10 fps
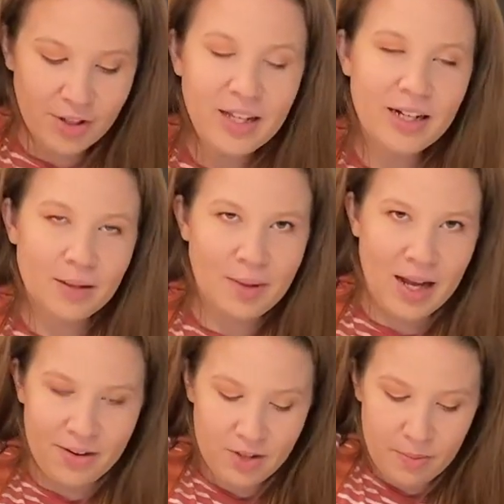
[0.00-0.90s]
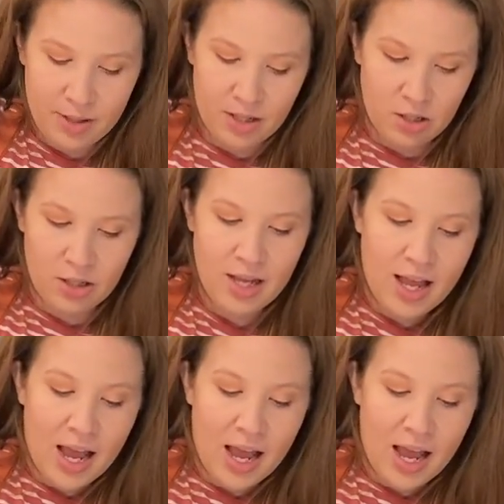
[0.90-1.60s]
feel like I'm kind of in the middle.